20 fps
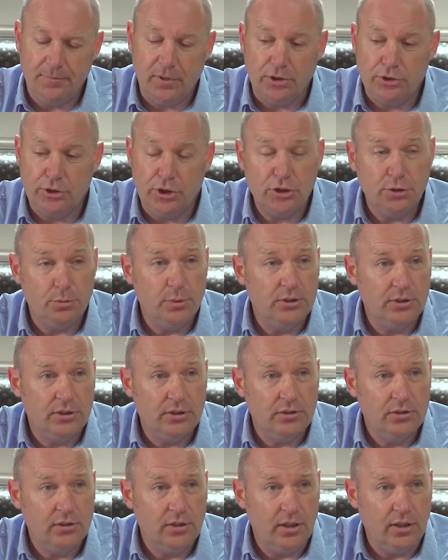
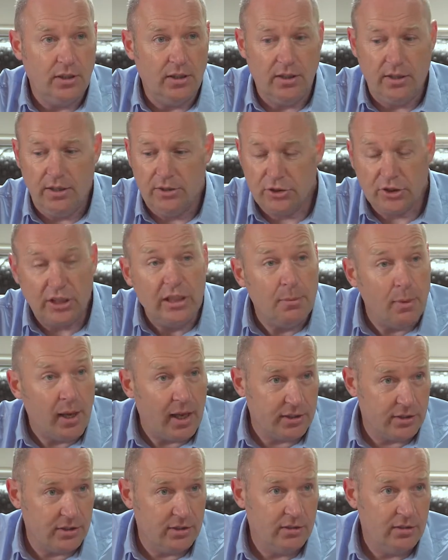judgment
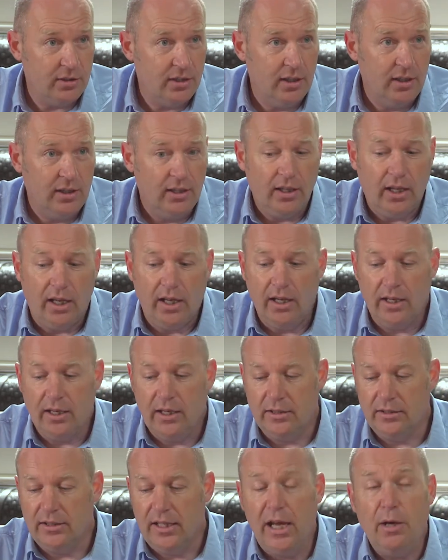schemas.
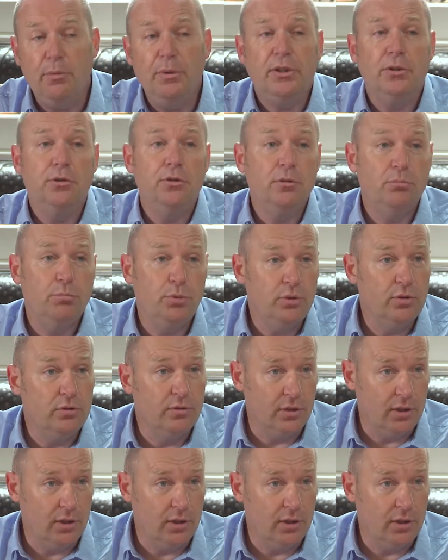There we could improve a